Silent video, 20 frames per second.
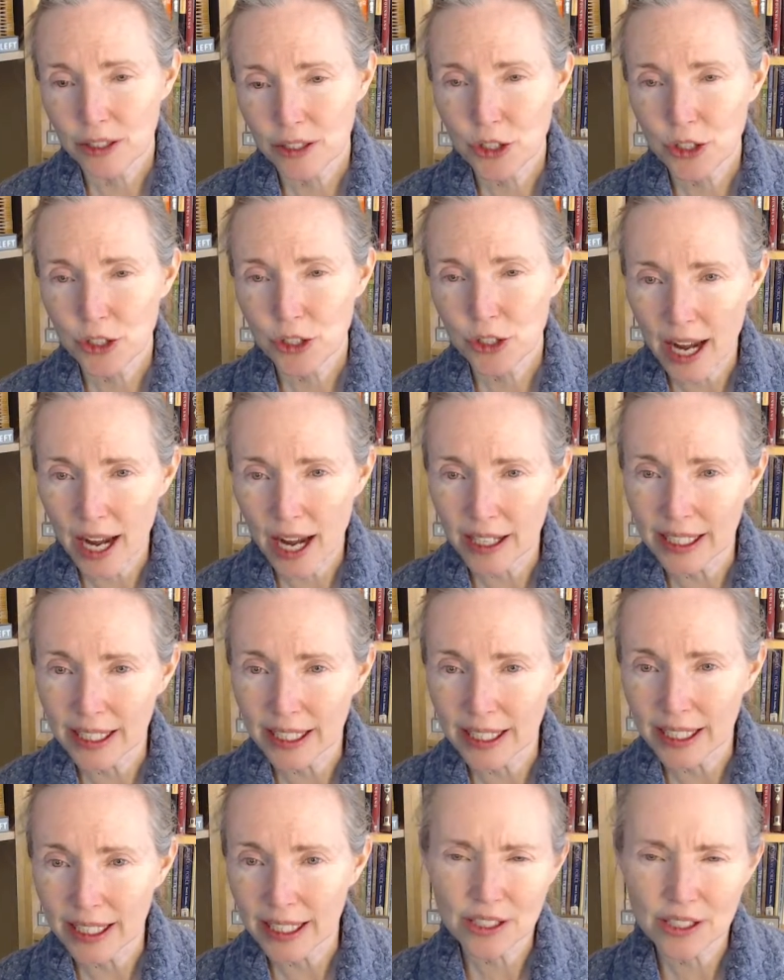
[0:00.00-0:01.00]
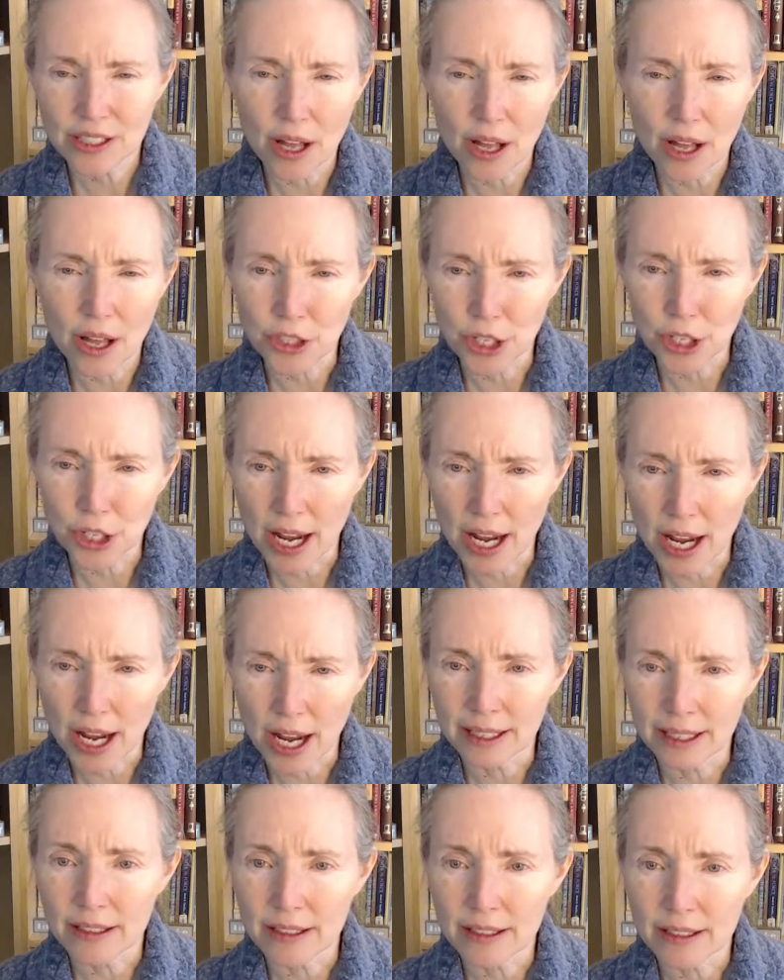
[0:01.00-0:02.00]
Channeling, let's call it
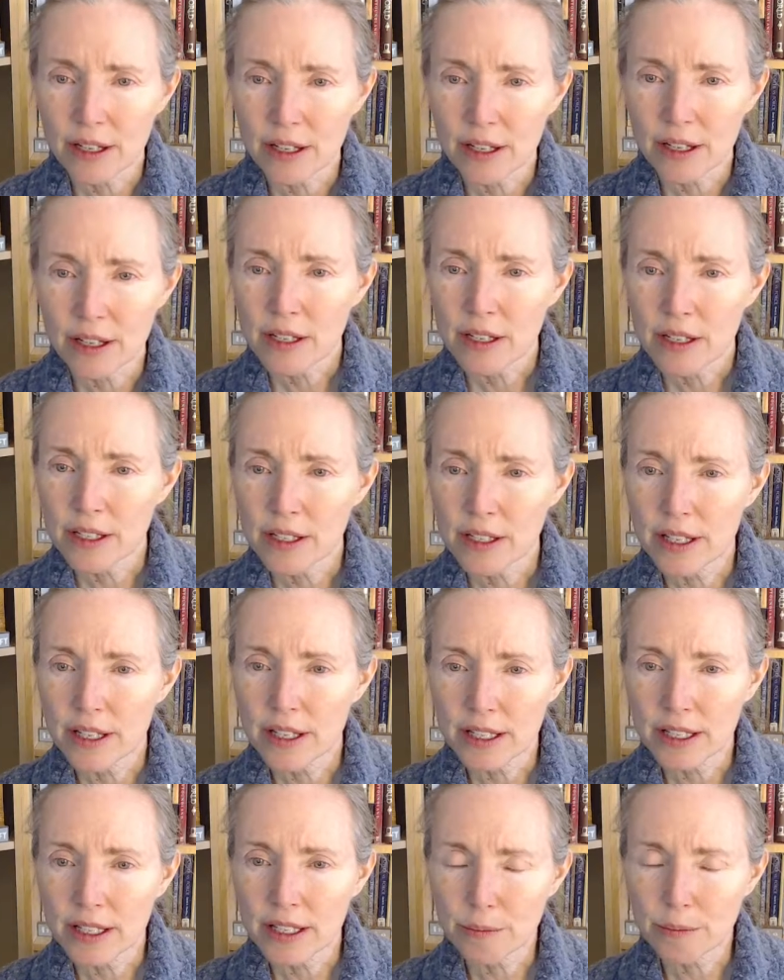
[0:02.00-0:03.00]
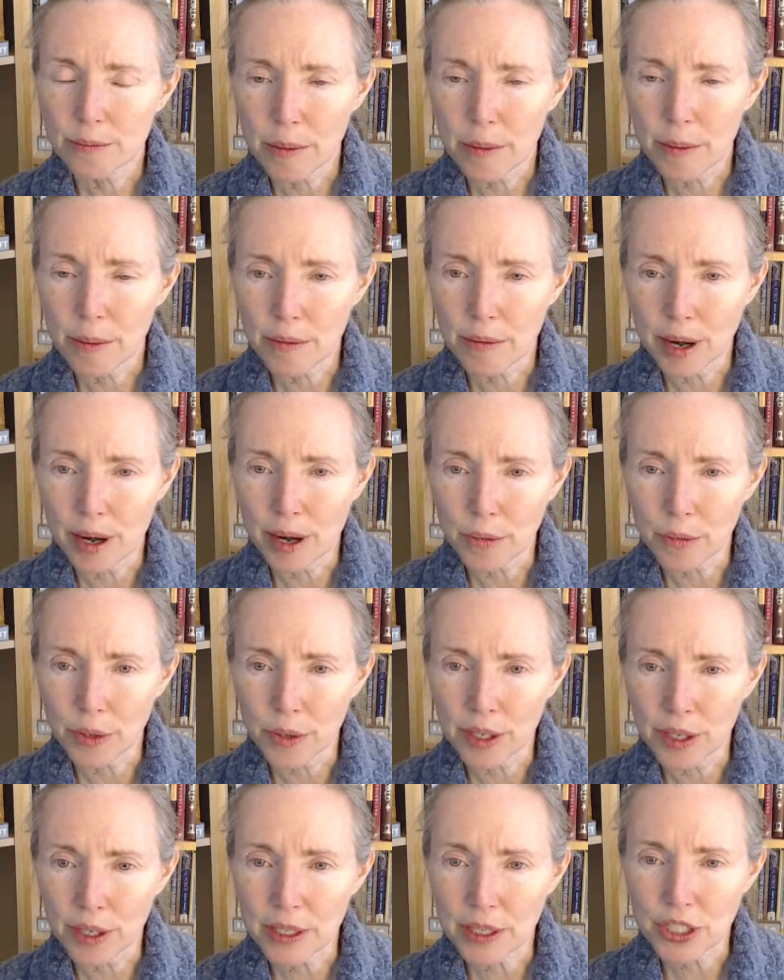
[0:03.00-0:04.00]
channeling. That's probably the right
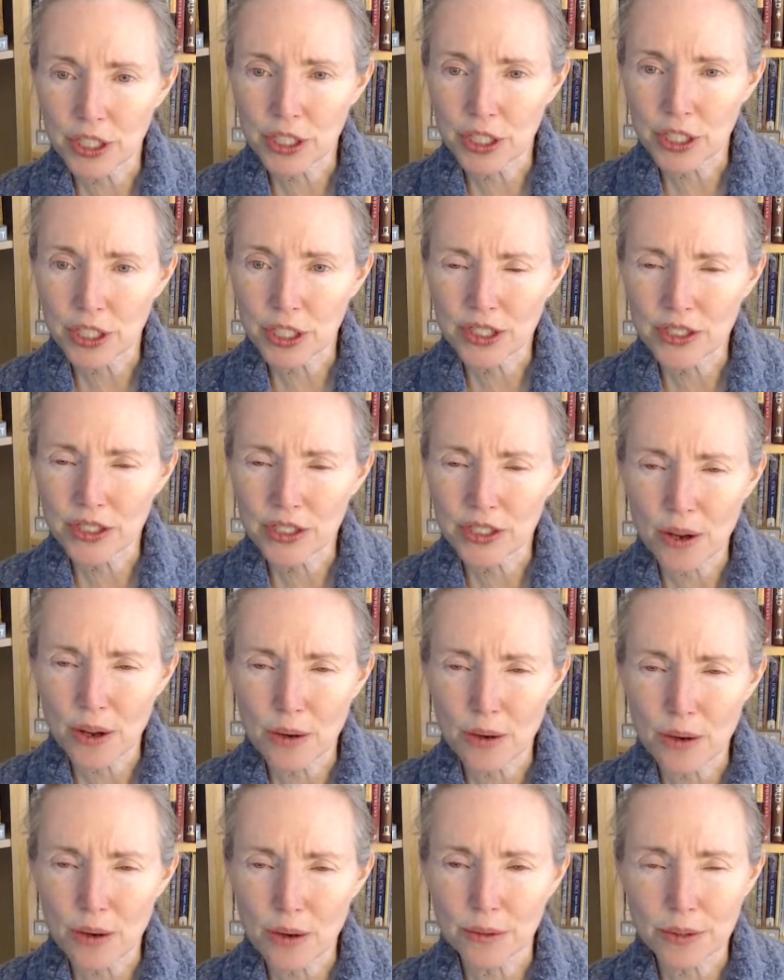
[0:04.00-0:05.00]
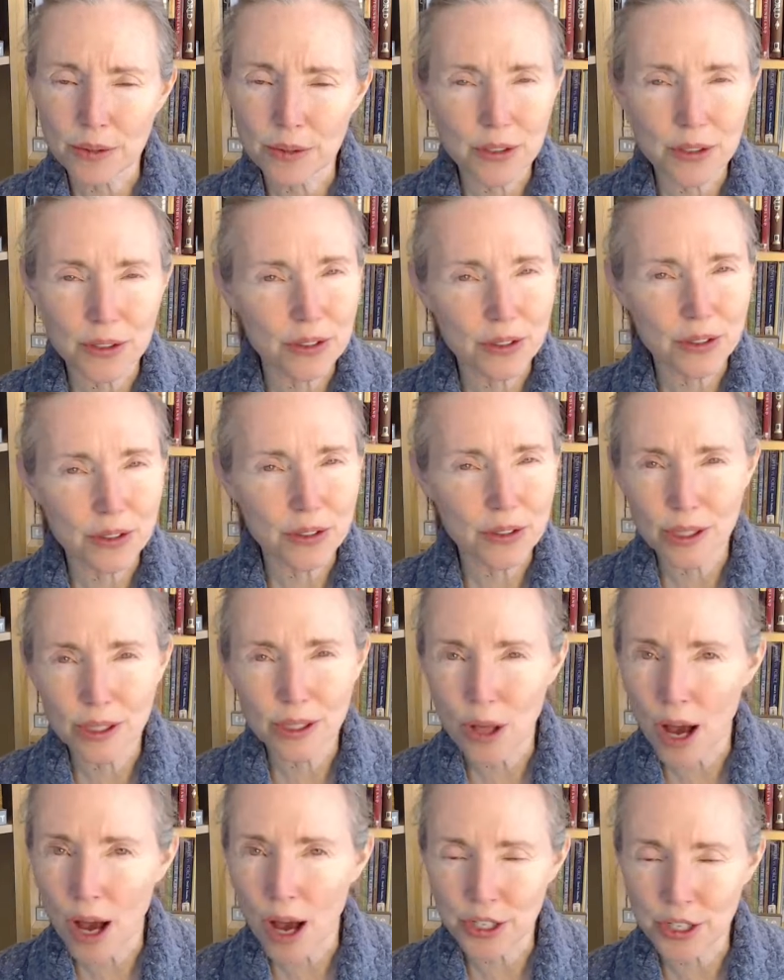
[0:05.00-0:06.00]
word, but it's so
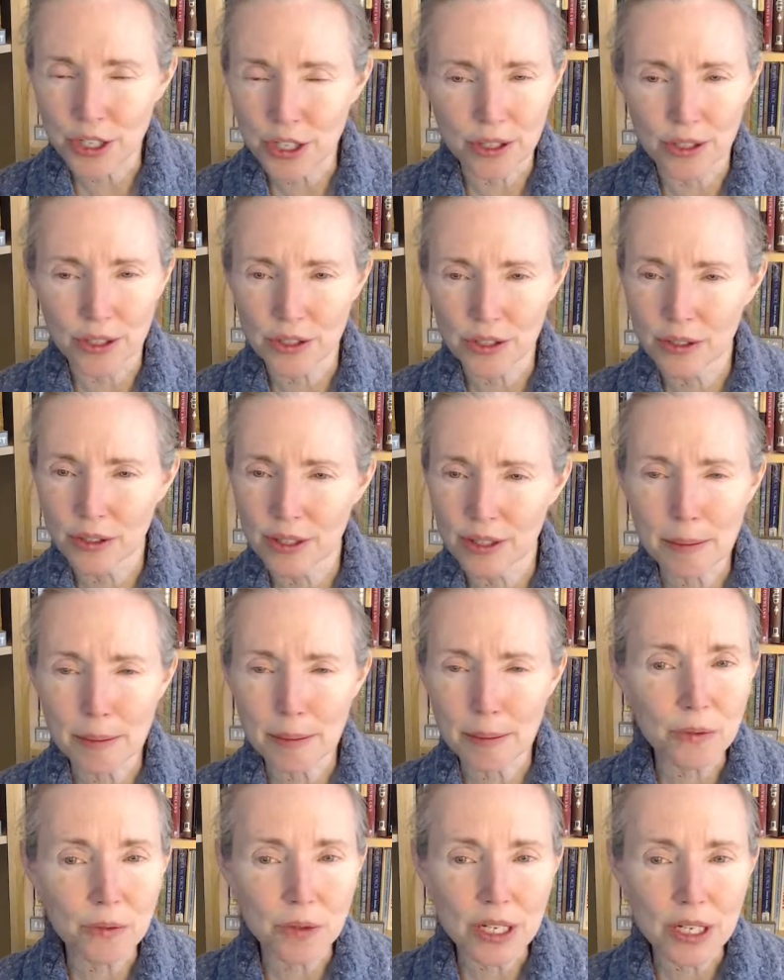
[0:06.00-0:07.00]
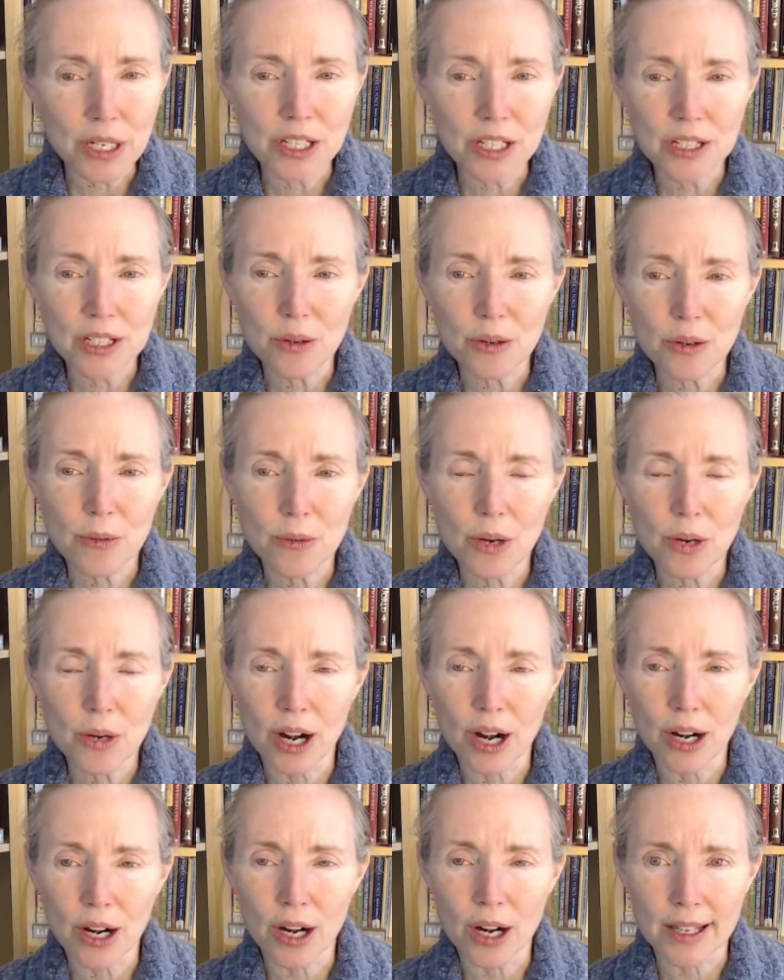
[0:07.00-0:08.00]
logical. So let me read
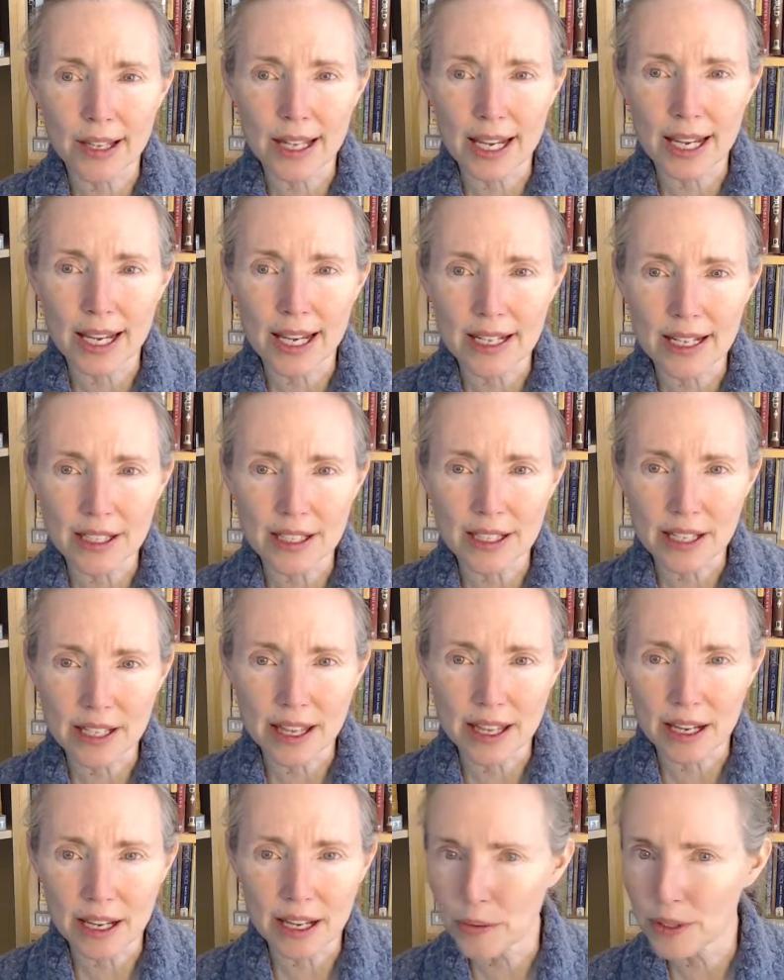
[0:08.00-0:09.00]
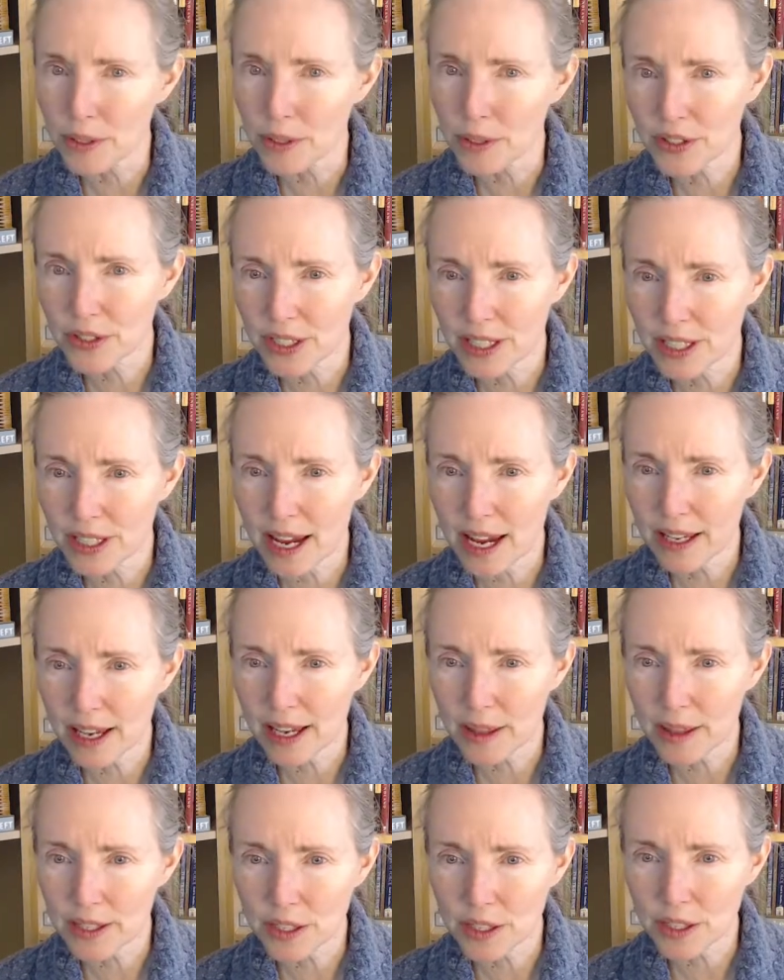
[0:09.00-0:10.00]
our latest, I think it was today,
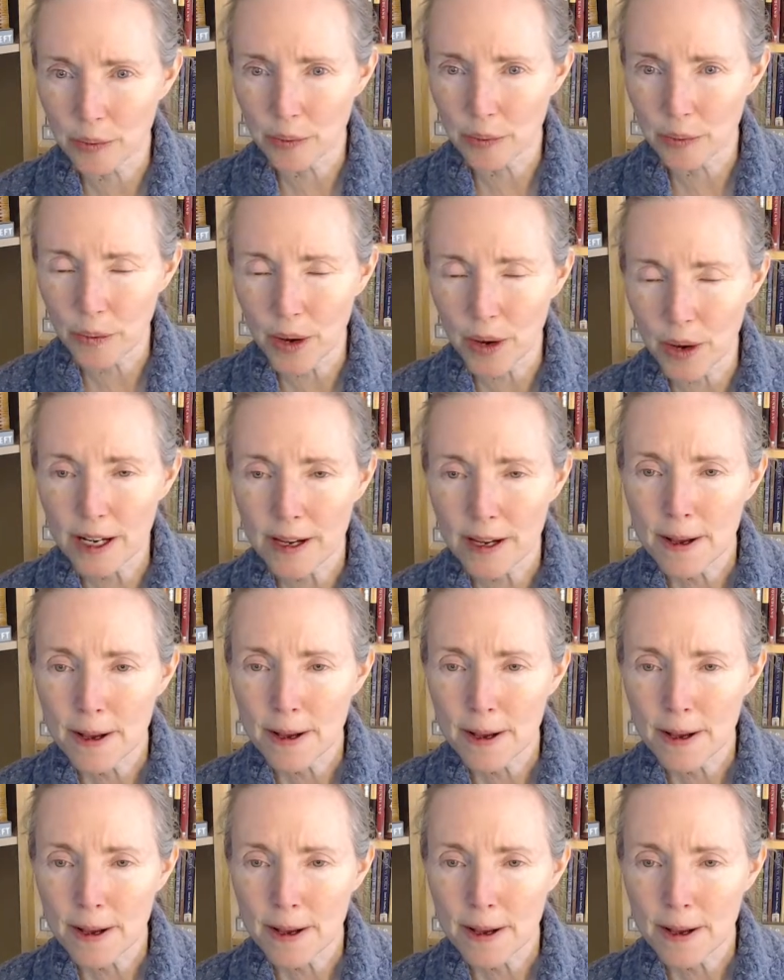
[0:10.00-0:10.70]
yeah, the spring one.